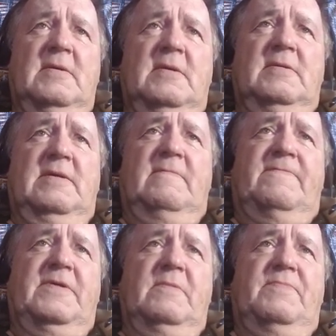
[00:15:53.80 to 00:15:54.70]
Them
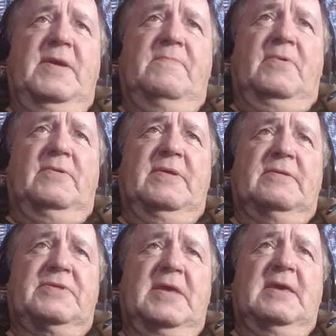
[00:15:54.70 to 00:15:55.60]
few people
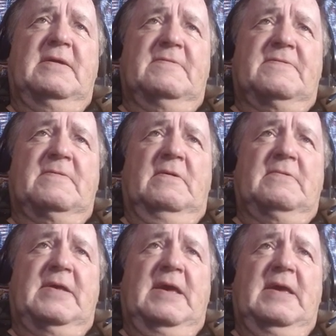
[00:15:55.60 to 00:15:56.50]
that think it's
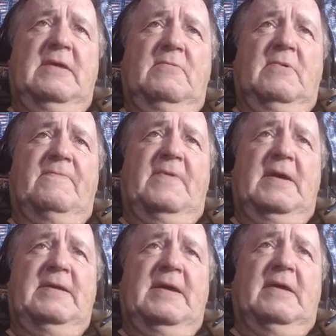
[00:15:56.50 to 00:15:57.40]
okay will
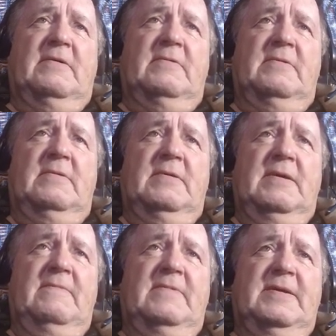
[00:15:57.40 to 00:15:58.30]
find out,
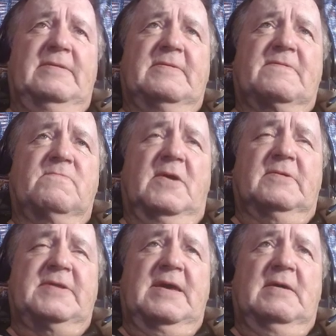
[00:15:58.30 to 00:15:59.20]
even in the small
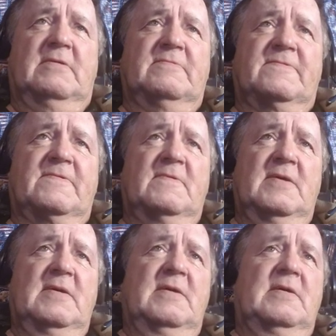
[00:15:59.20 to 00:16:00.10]
towns,
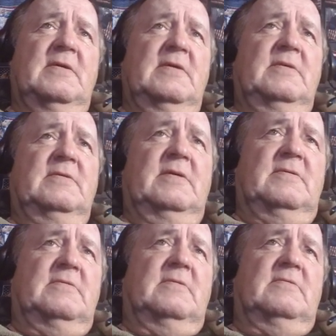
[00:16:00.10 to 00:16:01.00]
that
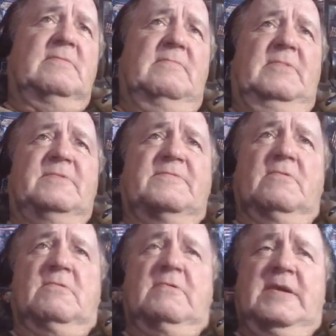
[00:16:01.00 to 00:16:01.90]
the
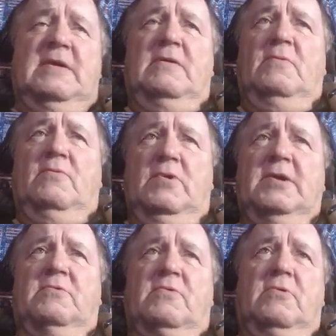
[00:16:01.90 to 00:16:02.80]
majority
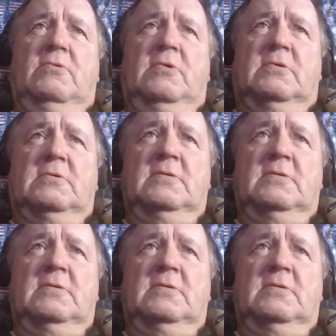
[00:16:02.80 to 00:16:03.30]
will rule.